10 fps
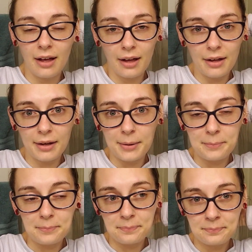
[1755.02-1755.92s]

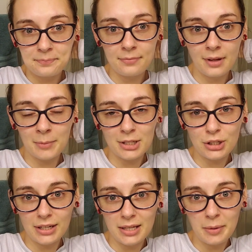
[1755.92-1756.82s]
Um, I'm going to
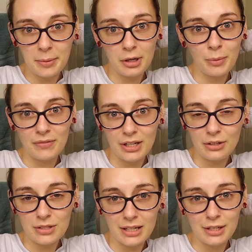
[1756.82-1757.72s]
try to keep up on all my
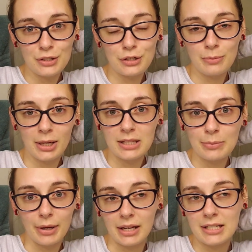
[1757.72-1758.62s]
videos the next two months,
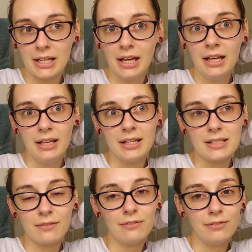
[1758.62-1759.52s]
but
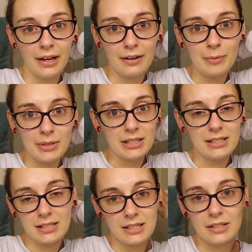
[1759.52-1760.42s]
it's a very
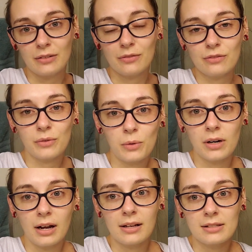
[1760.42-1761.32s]
busy season
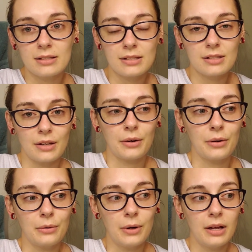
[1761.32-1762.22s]
for us,
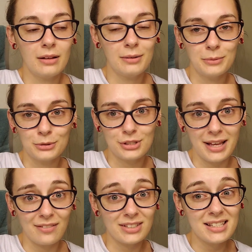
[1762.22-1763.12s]
so we'll just
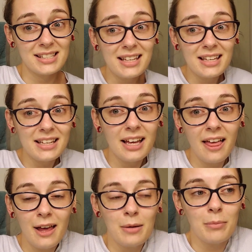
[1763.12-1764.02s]
have to see.
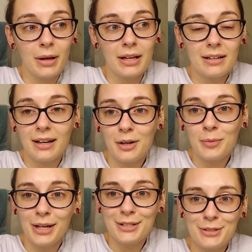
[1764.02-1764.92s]
But I hope
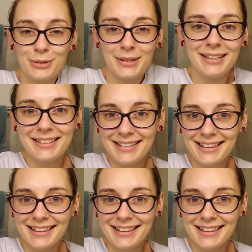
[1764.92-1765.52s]
you guys enjoyed.